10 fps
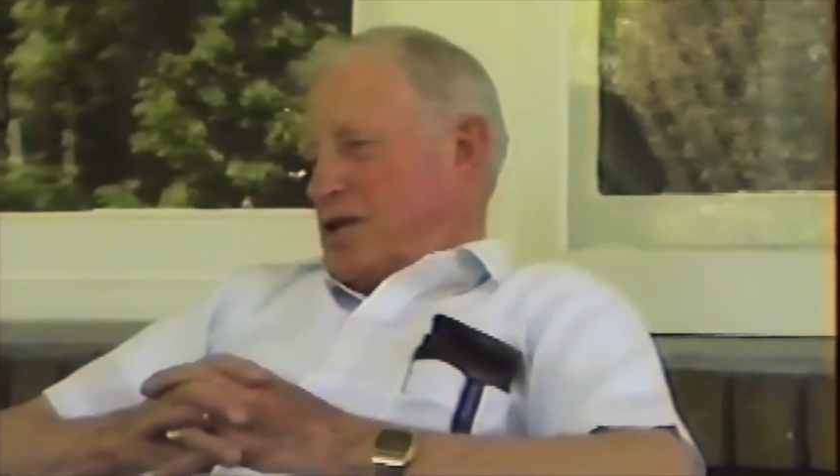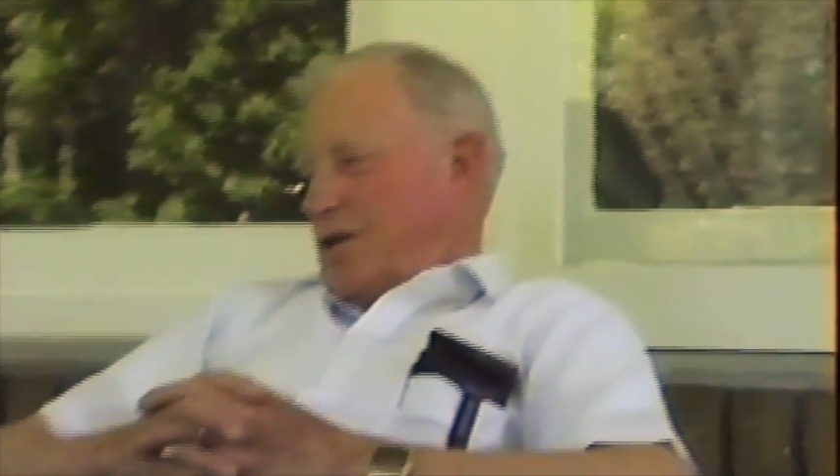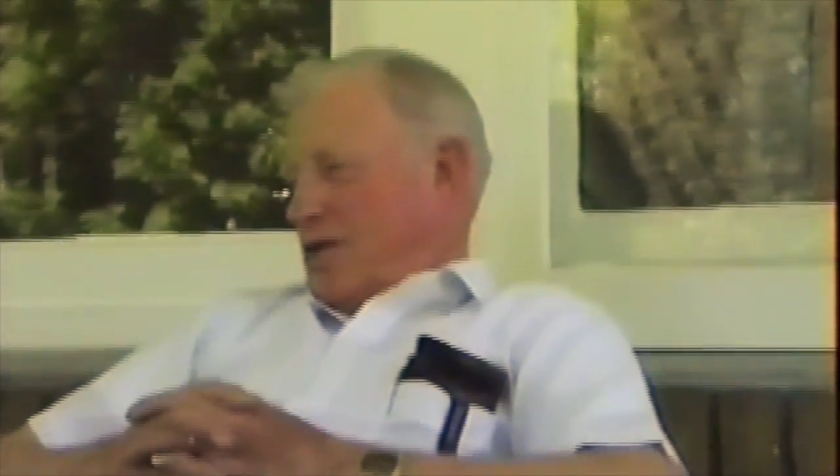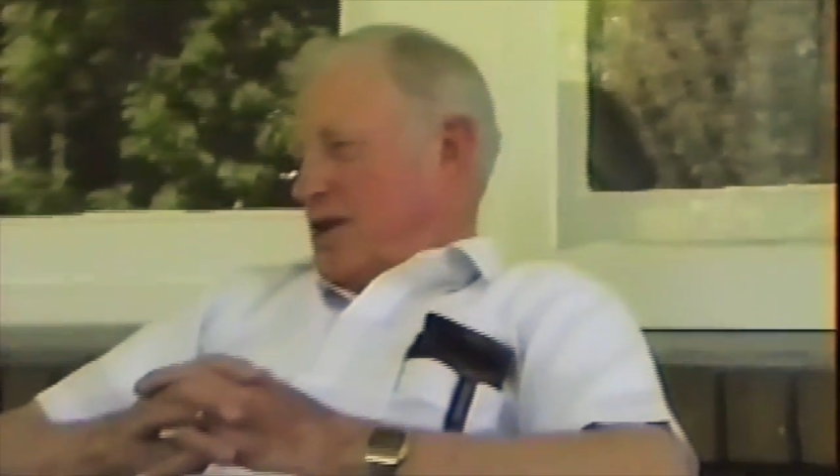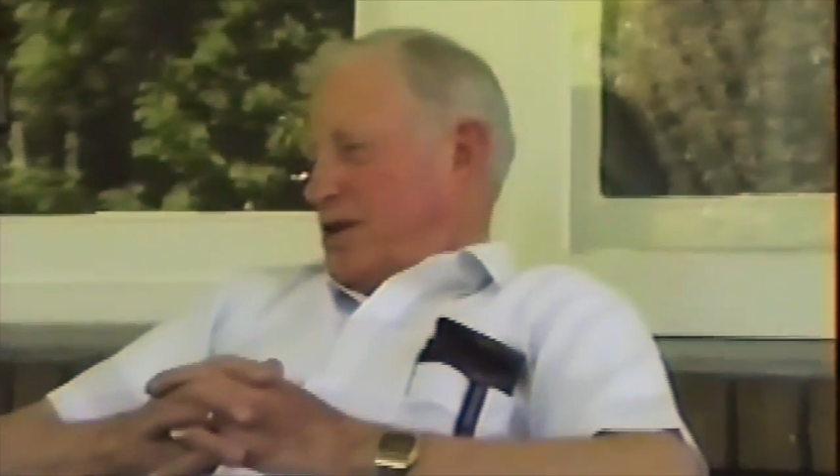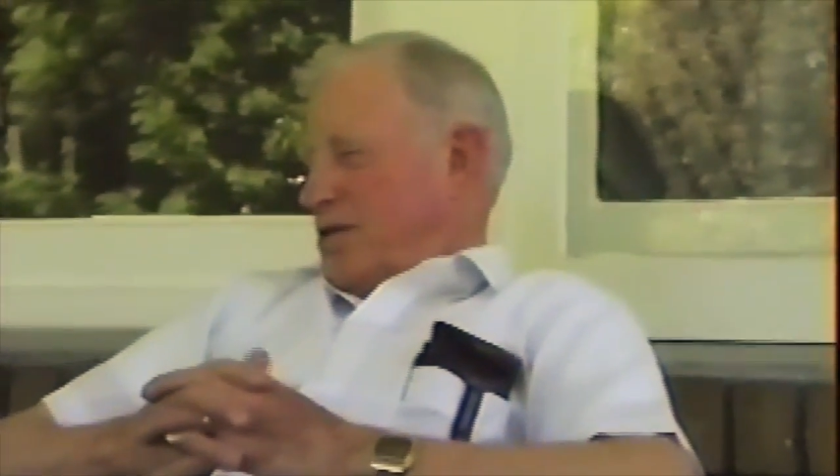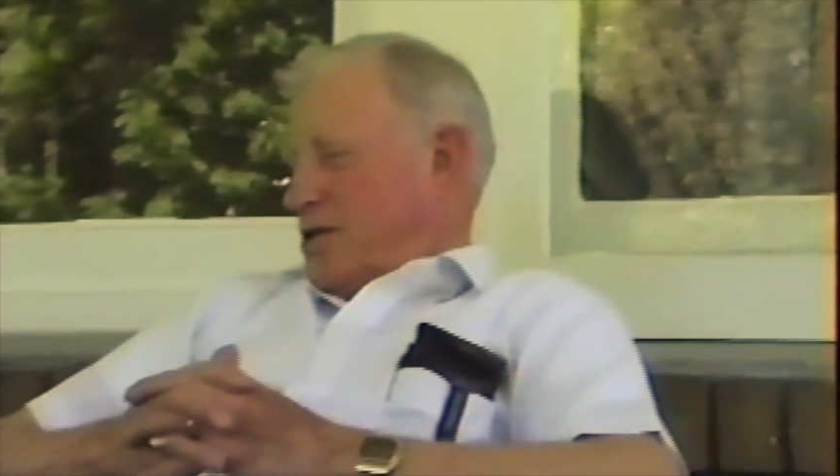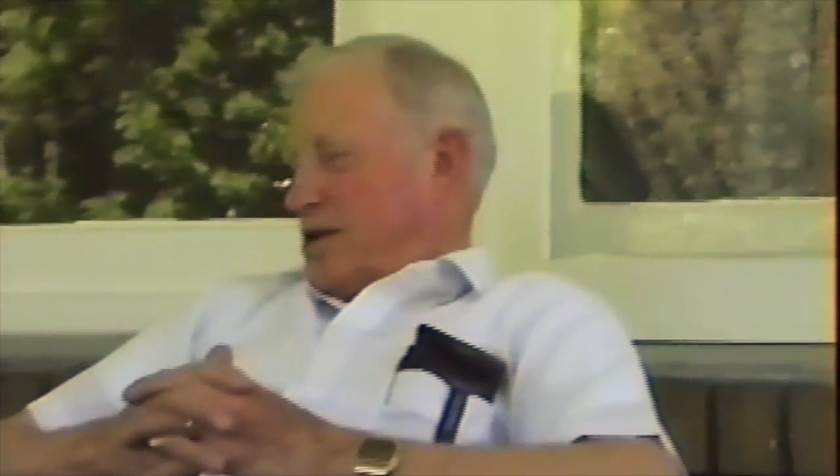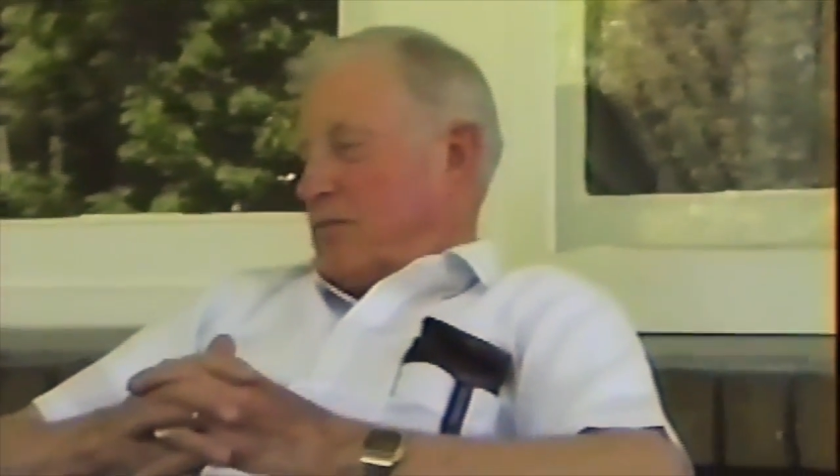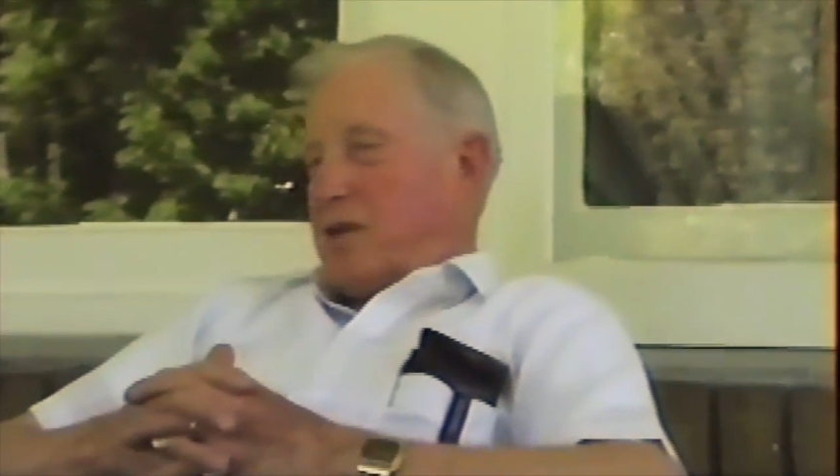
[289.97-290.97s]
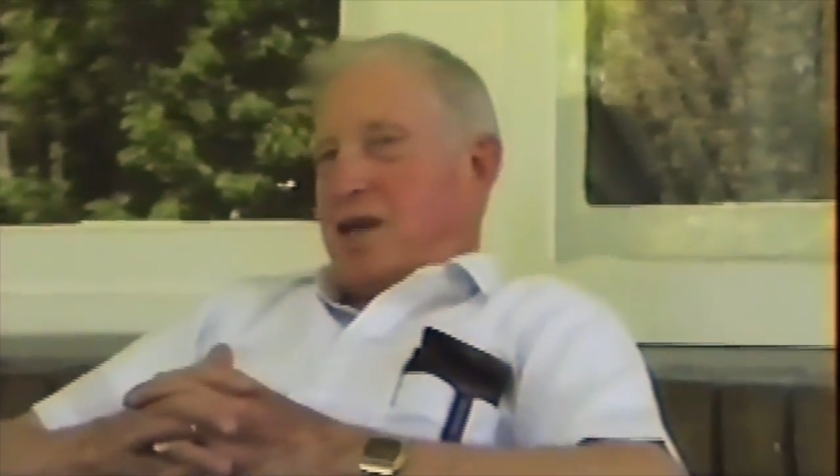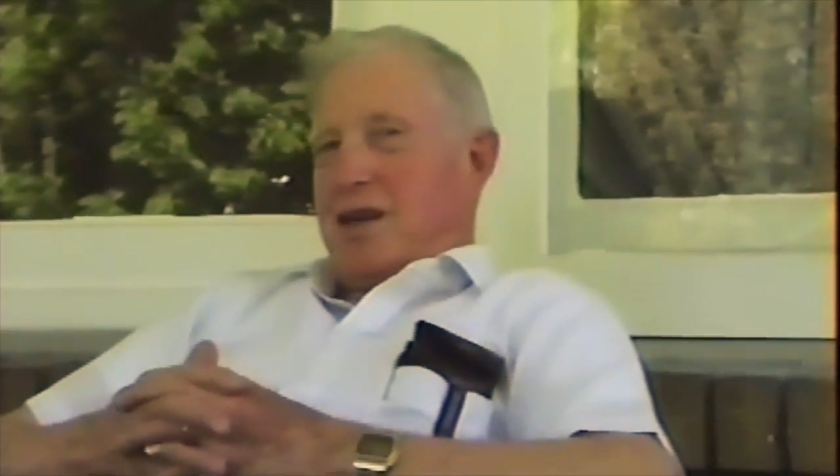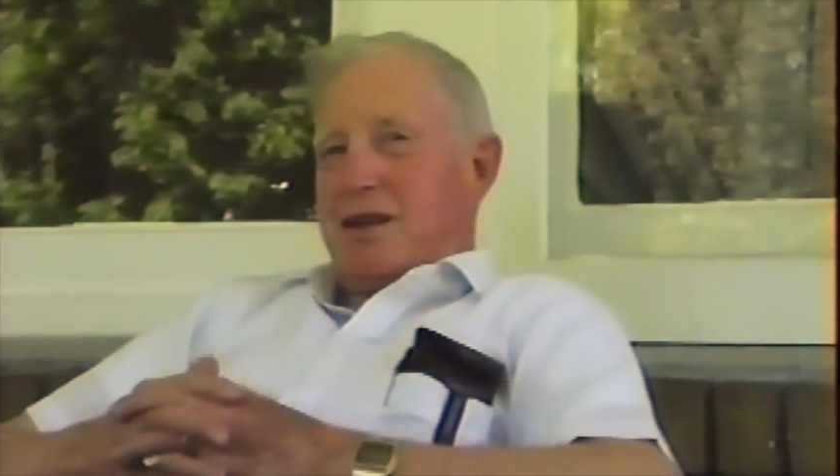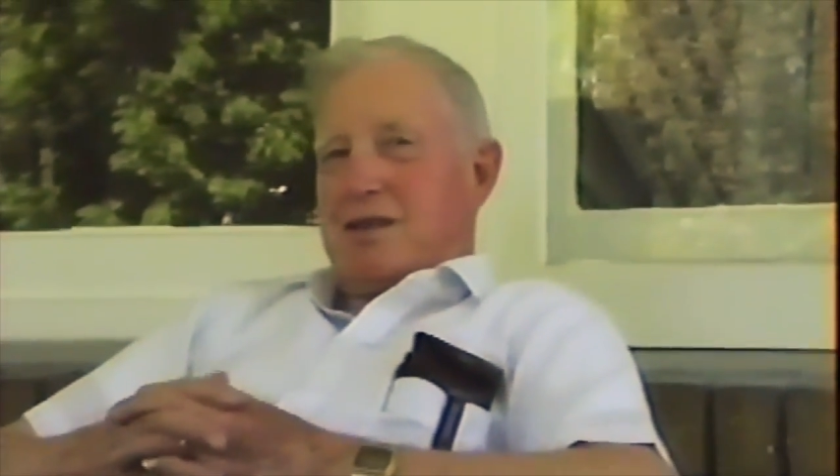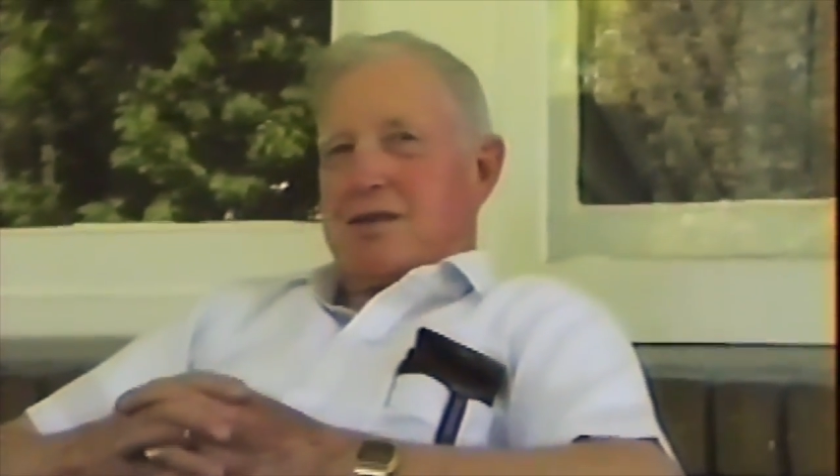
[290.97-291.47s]
know that there was somebody
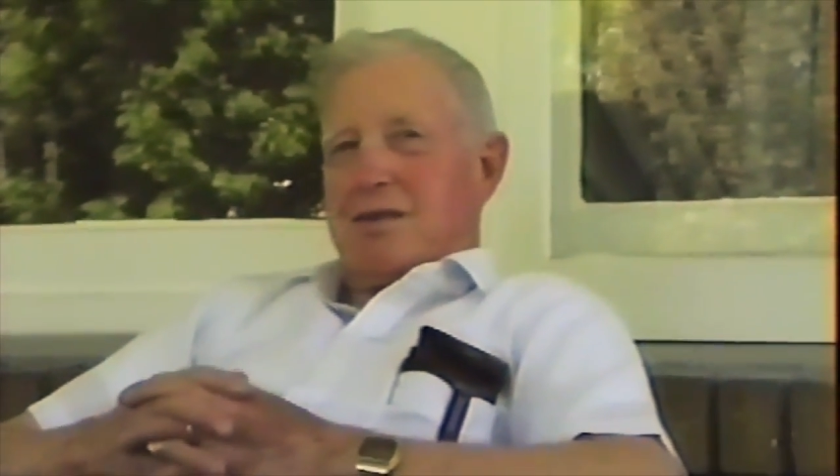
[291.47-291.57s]
else